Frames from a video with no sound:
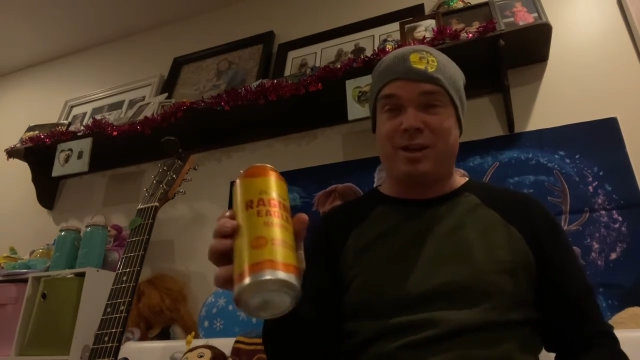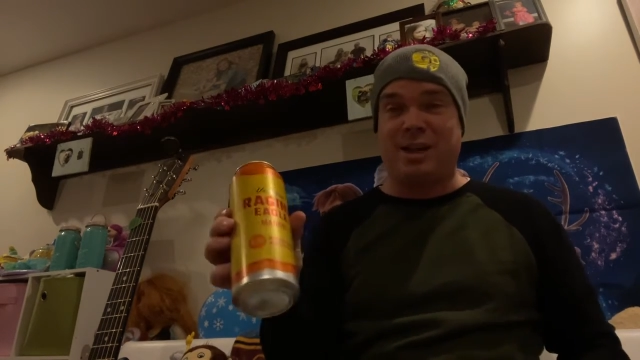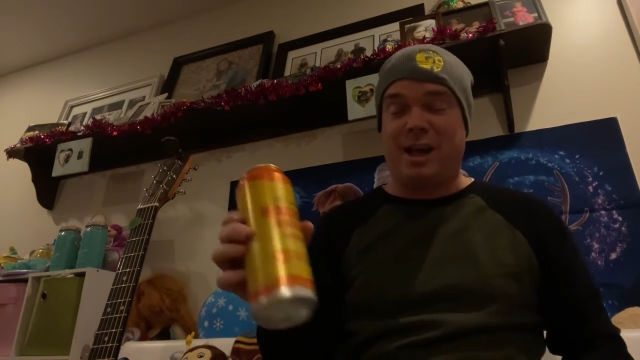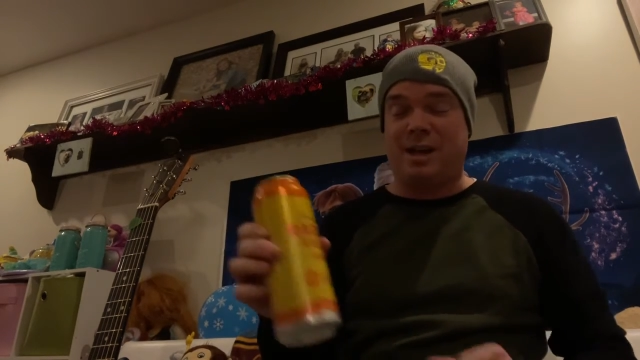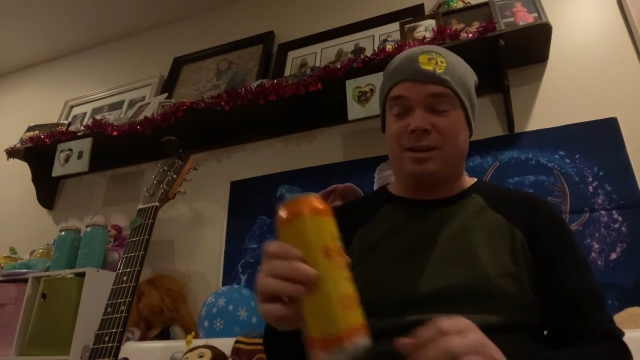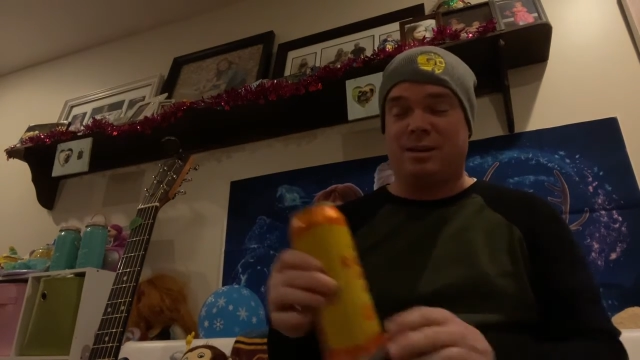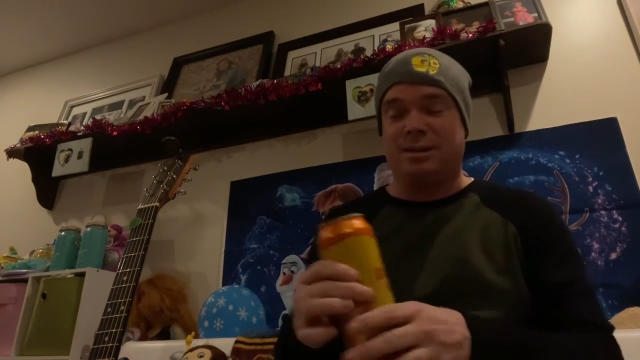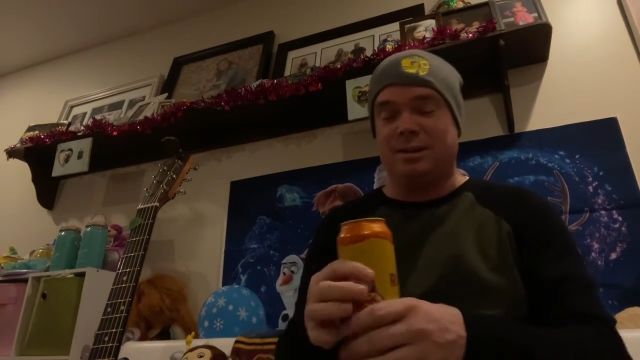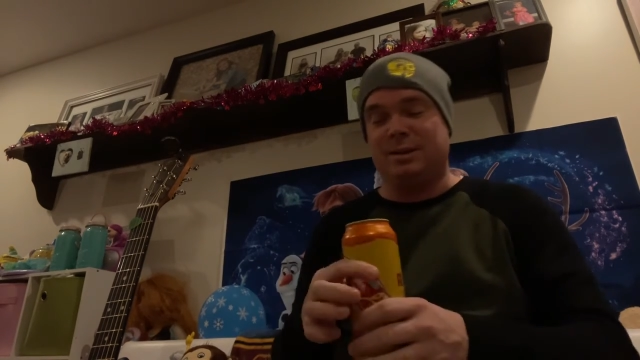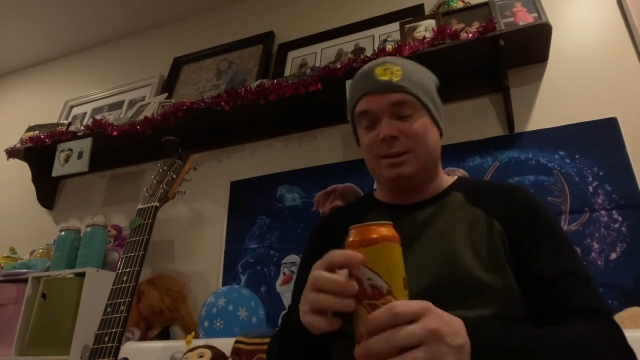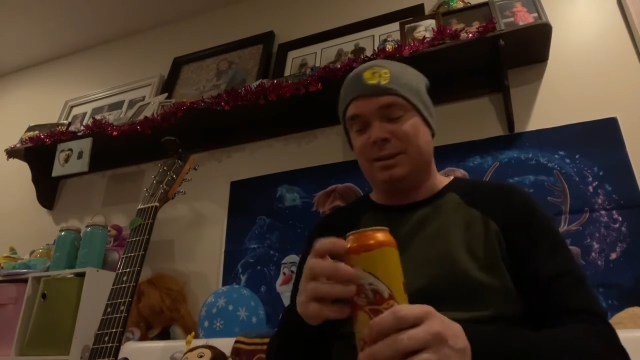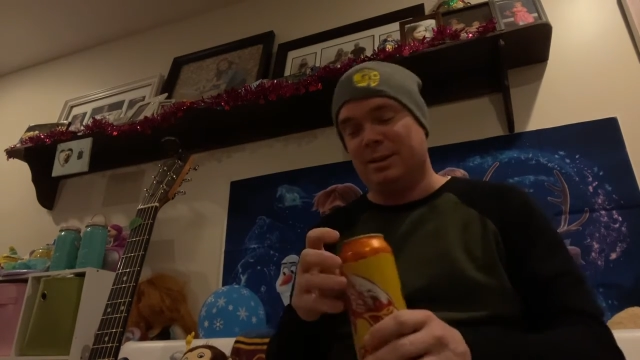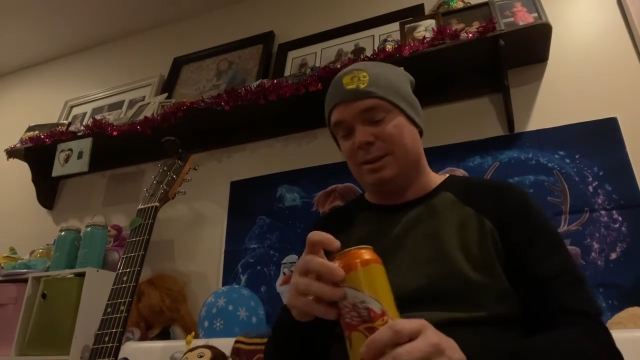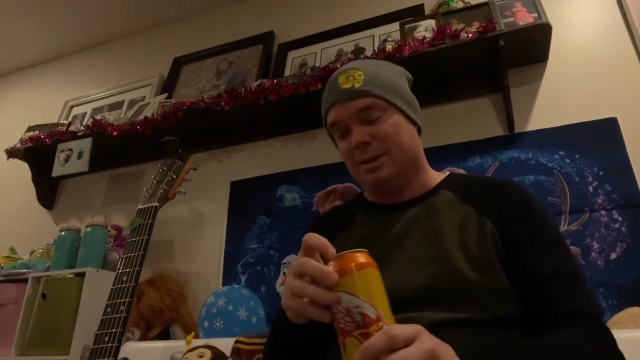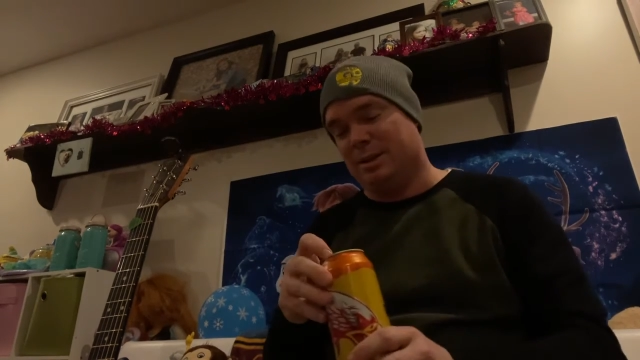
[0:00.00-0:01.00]
can.
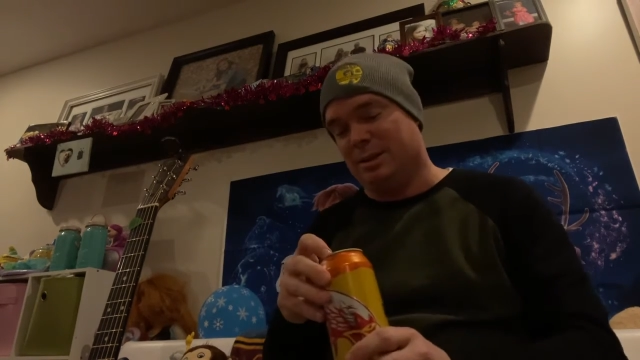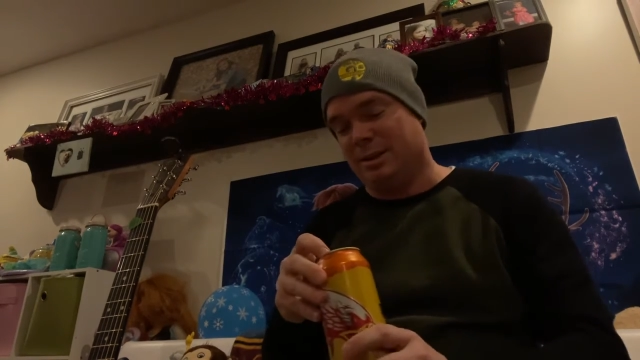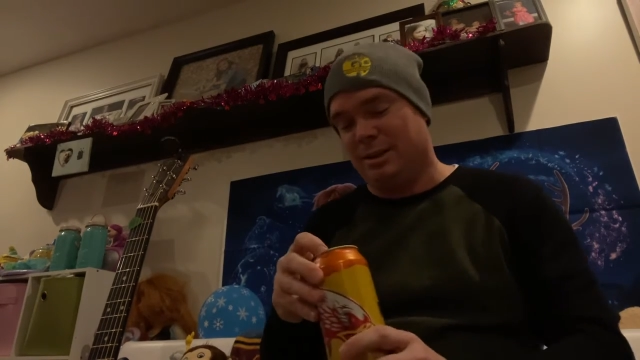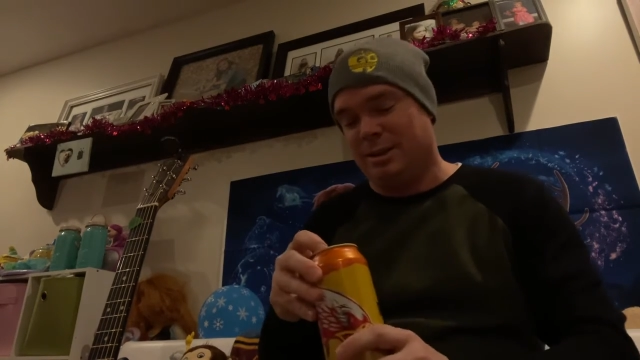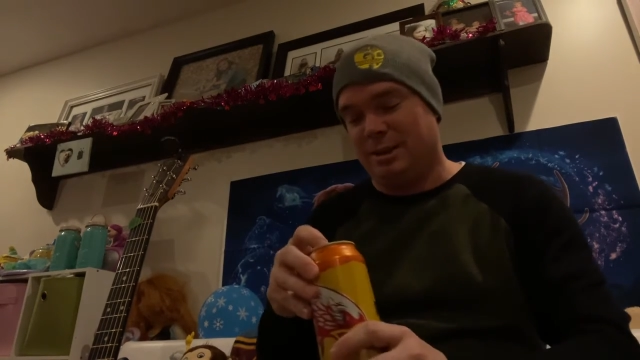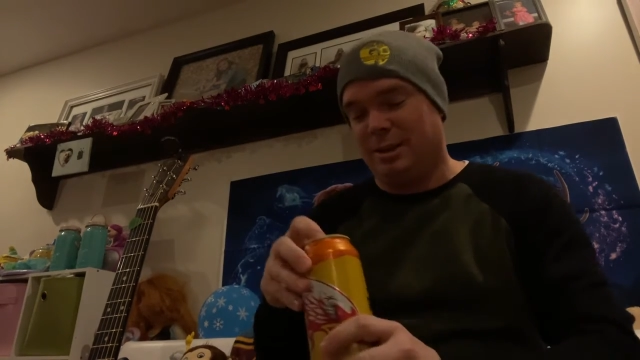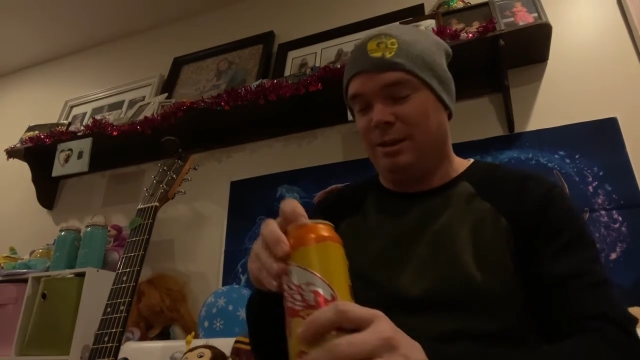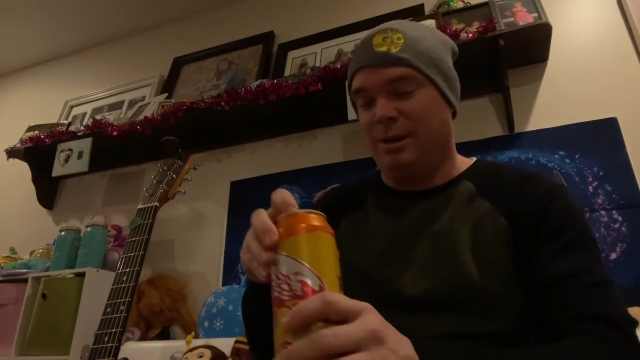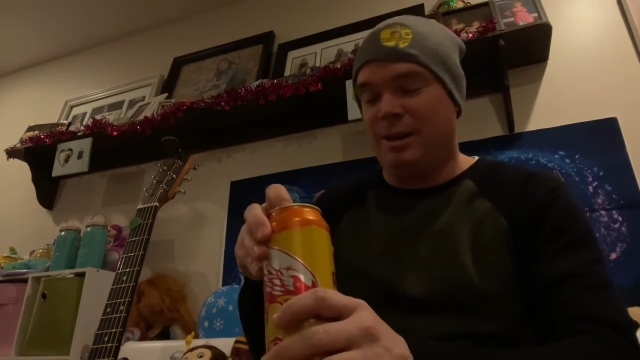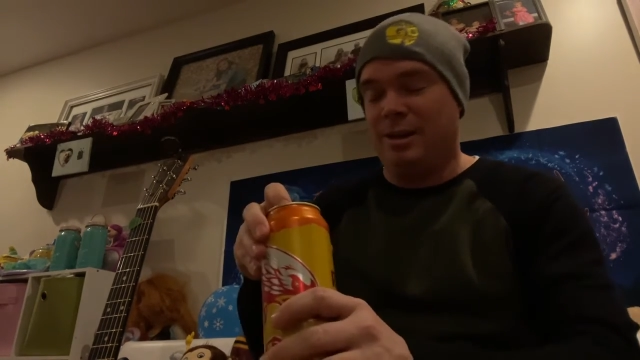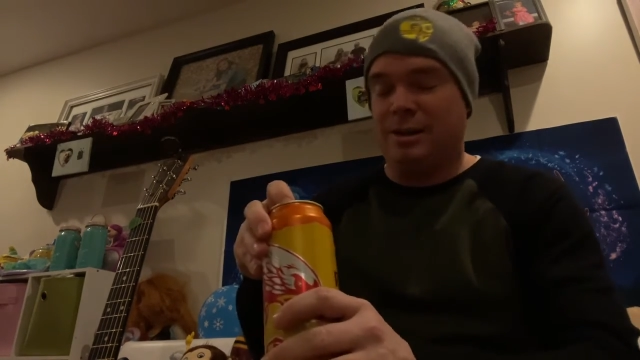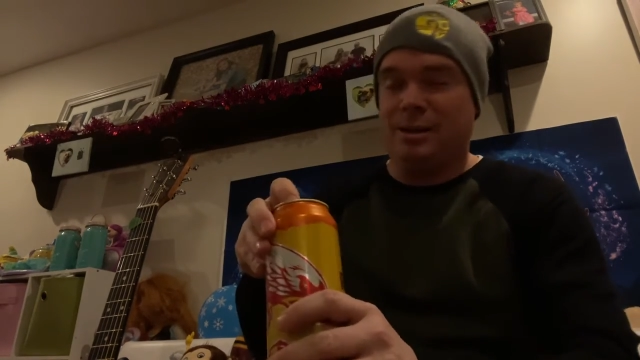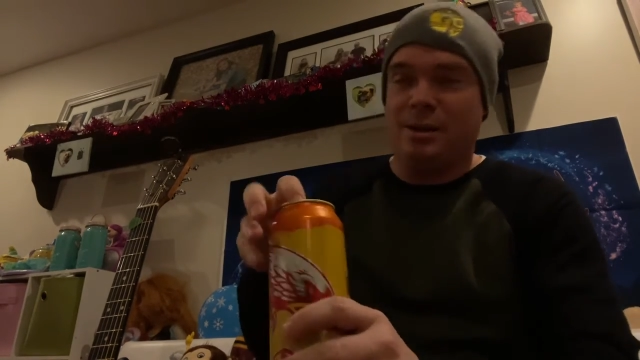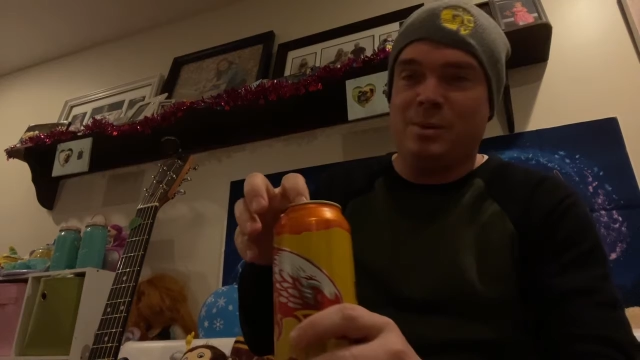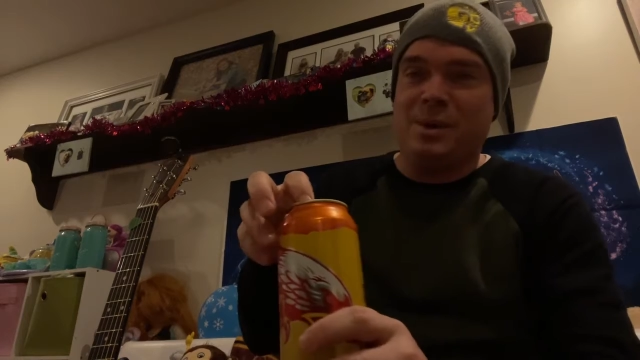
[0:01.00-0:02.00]
All
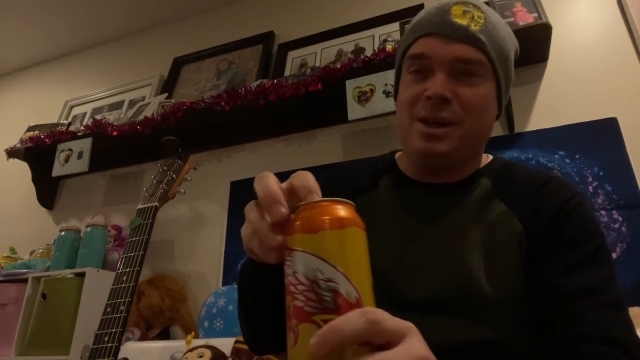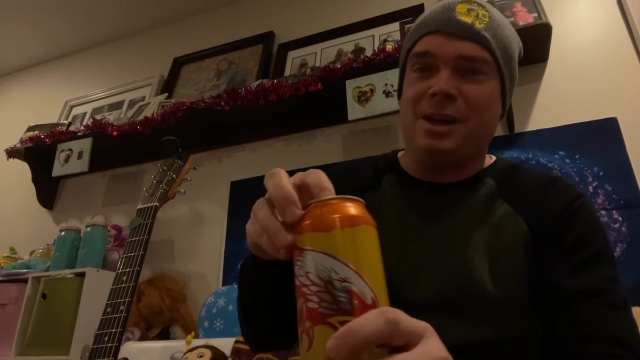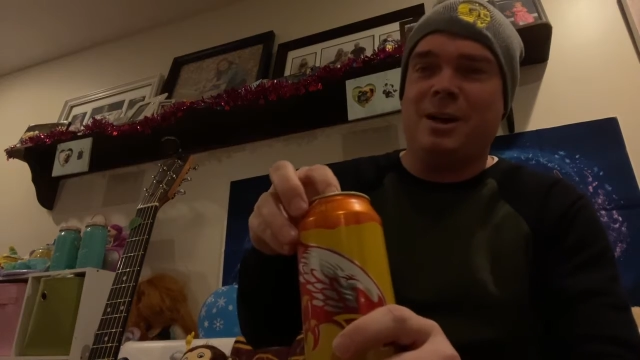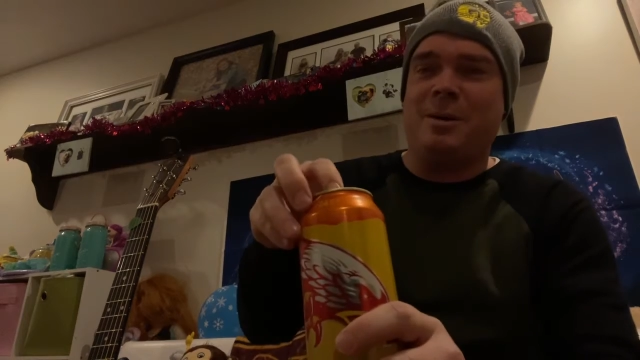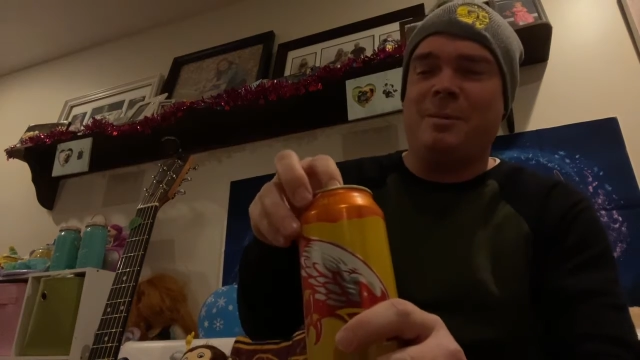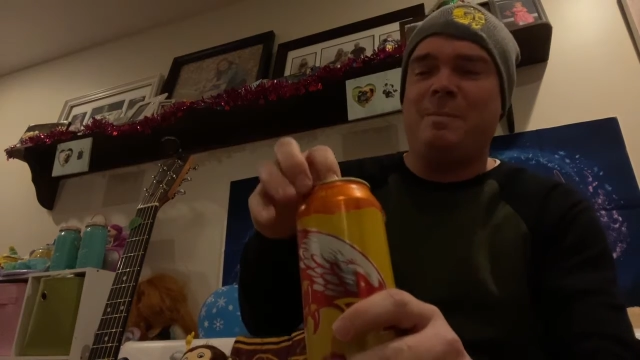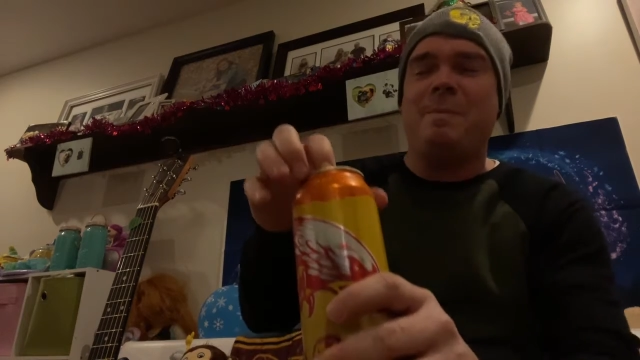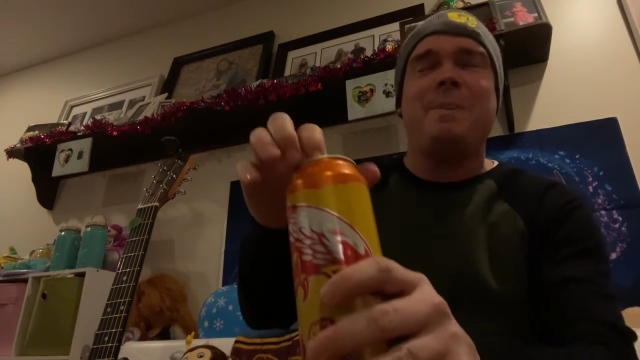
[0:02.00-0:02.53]
right, here we go.